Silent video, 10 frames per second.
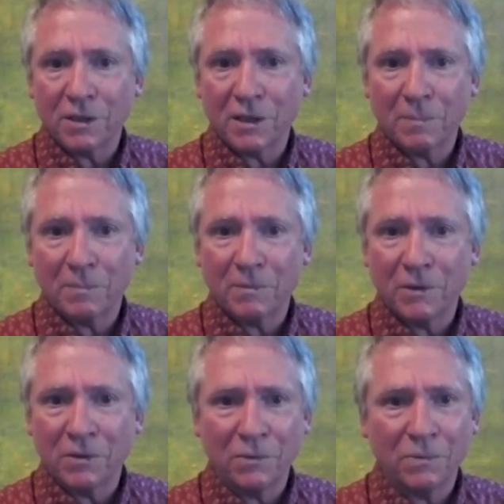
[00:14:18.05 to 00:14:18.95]

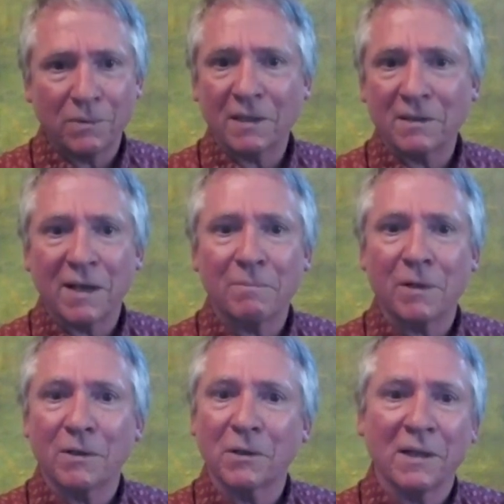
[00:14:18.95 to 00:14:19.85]
You don't get that
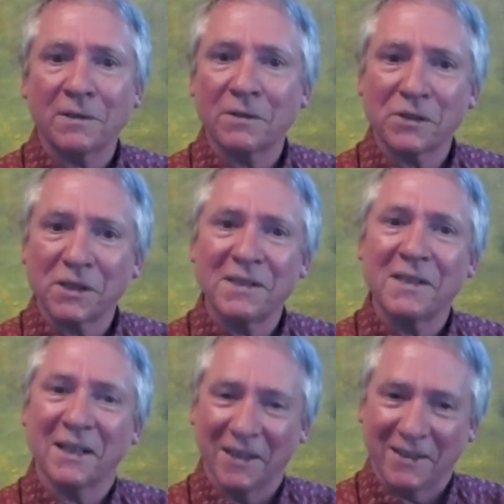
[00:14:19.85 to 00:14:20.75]
by looking at their skin
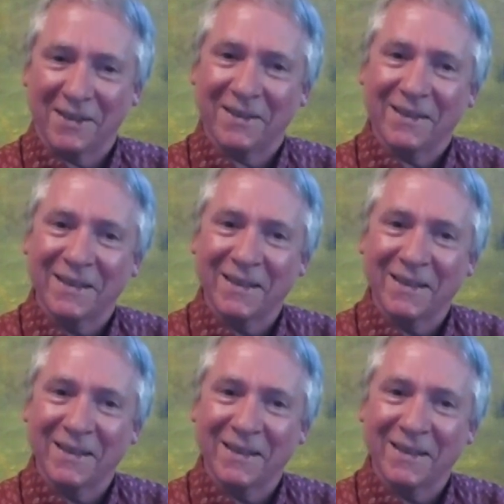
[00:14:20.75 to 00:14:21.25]
color.